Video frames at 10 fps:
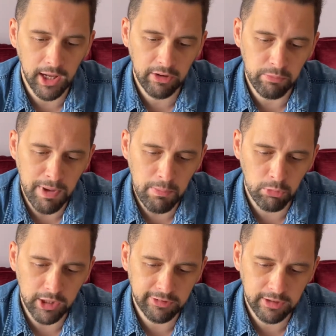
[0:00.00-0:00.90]

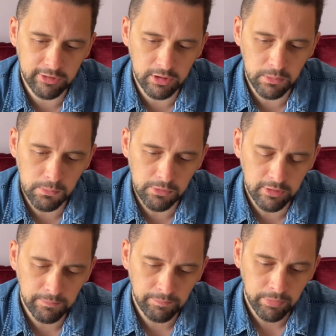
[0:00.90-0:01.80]
memory systems.
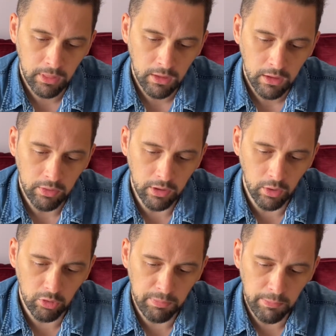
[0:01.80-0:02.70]
The
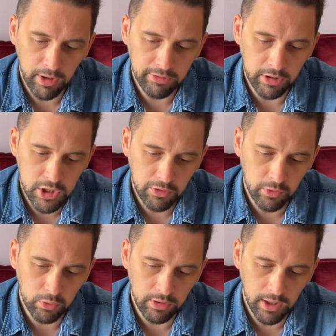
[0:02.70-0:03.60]
goal of memorizing a
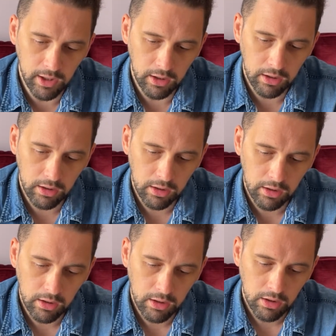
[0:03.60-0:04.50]
shuffled deck
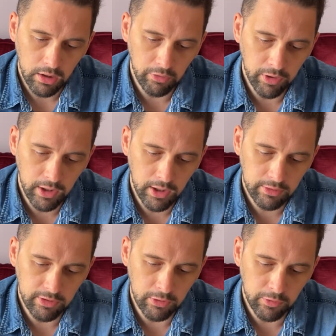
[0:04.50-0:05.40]
of cards
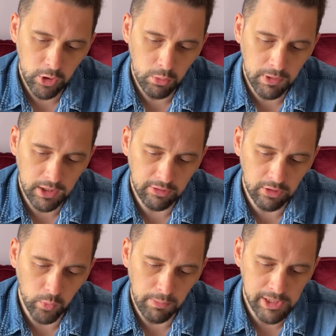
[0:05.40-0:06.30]
in a few minutes is
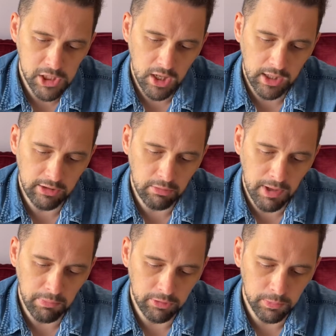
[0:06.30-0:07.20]
where my journey into
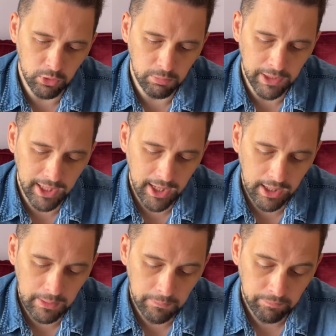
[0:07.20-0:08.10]
memory sports
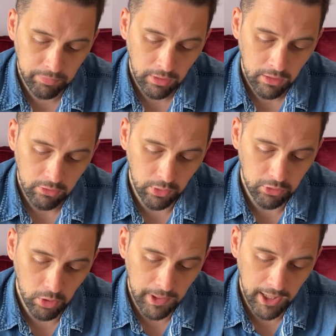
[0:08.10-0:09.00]
began. So I
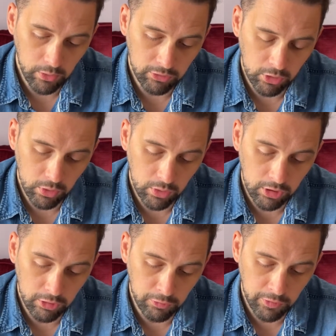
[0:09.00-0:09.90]
talk about how to
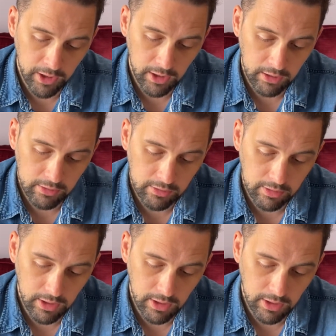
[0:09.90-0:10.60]
convert.